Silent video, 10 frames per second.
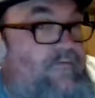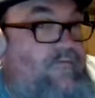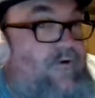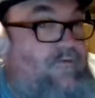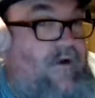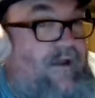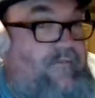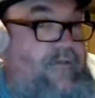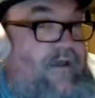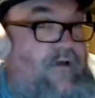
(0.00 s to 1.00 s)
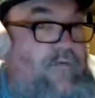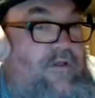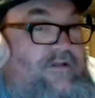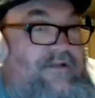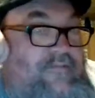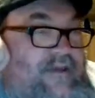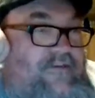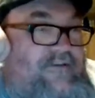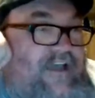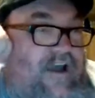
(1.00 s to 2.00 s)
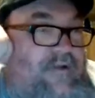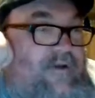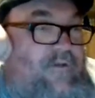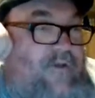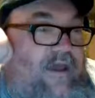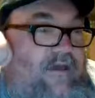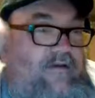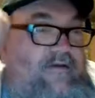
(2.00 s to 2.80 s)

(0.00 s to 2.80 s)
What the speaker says: Well, right. Well, and to me, there's got to be a way.